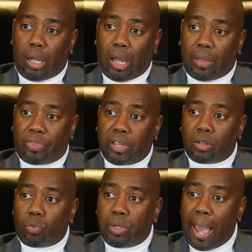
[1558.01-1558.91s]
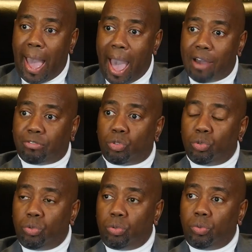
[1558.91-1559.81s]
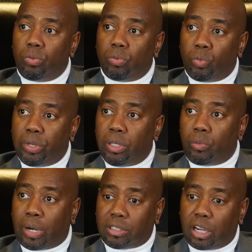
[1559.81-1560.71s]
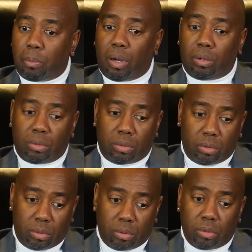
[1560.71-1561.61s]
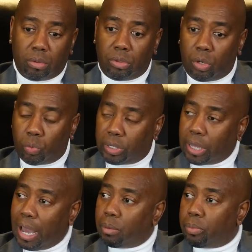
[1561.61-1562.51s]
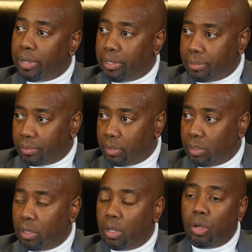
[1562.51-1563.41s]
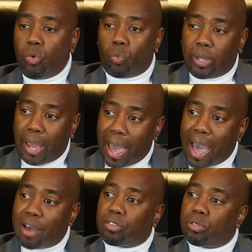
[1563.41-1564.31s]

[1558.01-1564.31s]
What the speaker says: I think that we have to really, when I talk about, recalibrating, we have